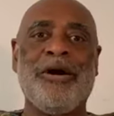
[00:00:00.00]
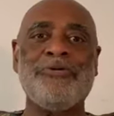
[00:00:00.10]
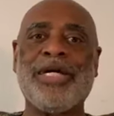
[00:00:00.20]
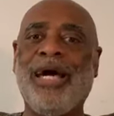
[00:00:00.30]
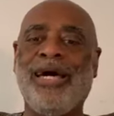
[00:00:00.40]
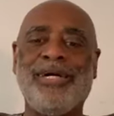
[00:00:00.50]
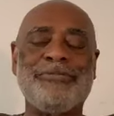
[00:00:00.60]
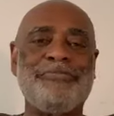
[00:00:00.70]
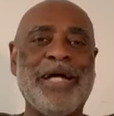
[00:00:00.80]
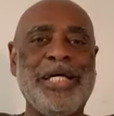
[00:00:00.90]

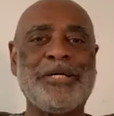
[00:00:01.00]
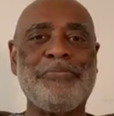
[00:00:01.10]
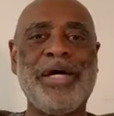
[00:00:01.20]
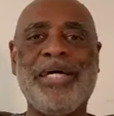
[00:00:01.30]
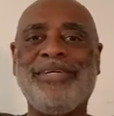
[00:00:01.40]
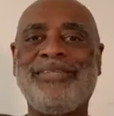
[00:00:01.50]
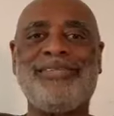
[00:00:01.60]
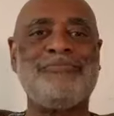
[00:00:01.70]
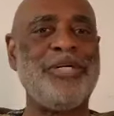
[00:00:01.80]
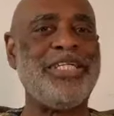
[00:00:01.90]
Okay, mighty
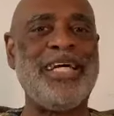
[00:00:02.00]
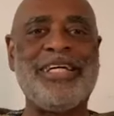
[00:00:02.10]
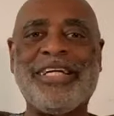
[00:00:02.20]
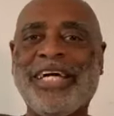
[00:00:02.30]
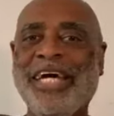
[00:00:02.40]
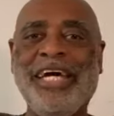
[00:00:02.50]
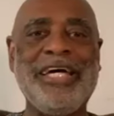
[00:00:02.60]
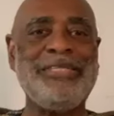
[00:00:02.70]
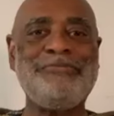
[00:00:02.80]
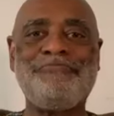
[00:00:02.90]
companions, we did it
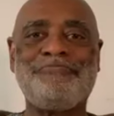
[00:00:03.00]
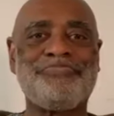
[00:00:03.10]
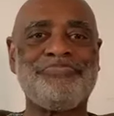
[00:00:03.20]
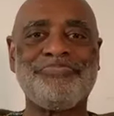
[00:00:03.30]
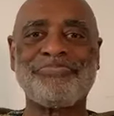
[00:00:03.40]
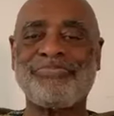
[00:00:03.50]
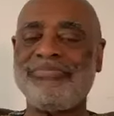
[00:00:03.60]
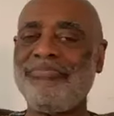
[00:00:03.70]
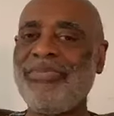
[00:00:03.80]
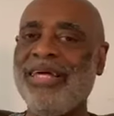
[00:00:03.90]
again.
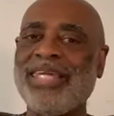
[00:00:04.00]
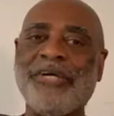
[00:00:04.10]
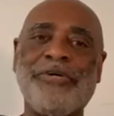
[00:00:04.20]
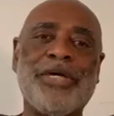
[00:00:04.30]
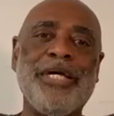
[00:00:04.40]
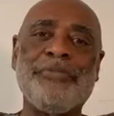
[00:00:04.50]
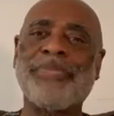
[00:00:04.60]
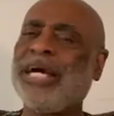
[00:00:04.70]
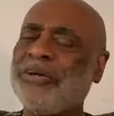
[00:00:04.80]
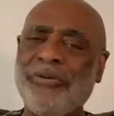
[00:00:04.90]
Thank you,
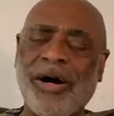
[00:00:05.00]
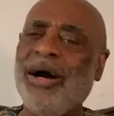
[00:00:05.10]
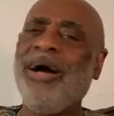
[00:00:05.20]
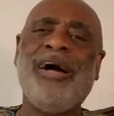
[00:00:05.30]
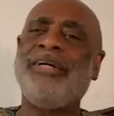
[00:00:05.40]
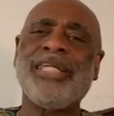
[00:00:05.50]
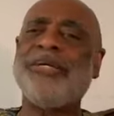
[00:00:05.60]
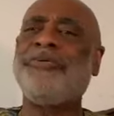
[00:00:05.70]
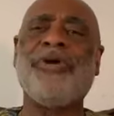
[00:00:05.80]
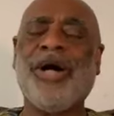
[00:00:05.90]
Kim. Thank you.
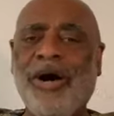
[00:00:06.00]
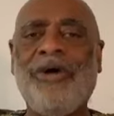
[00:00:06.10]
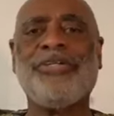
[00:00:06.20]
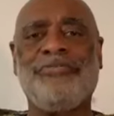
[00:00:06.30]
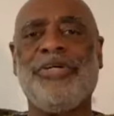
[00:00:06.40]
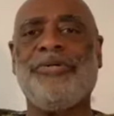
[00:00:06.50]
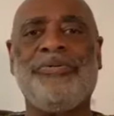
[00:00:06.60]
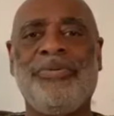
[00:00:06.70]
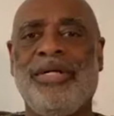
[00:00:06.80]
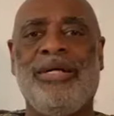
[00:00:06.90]
Thank you, all of you.